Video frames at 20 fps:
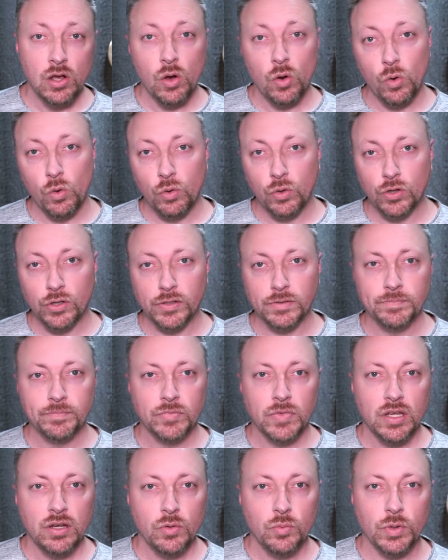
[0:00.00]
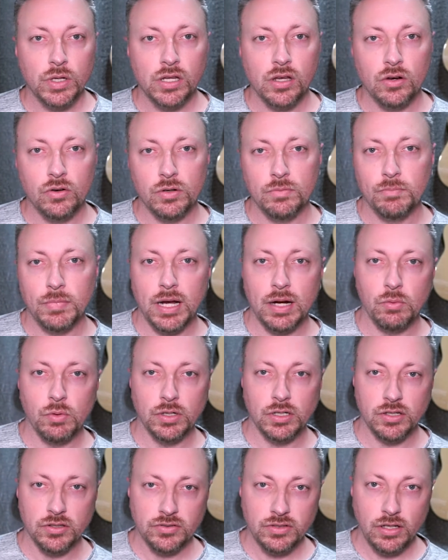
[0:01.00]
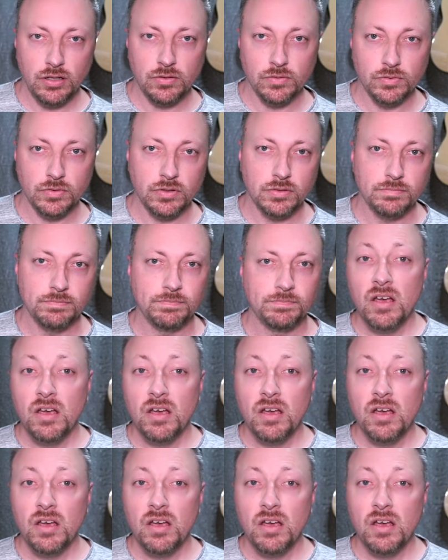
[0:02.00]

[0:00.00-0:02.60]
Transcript: or we go and buy one ourselves.